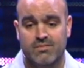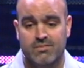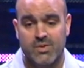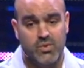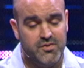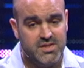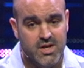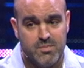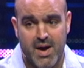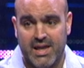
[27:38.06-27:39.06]
I would have
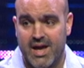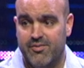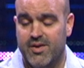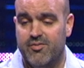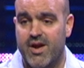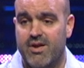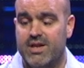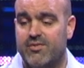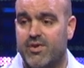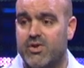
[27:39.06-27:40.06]
steered my life in a very
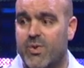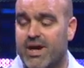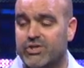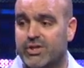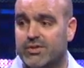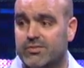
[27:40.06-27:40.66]
different direction.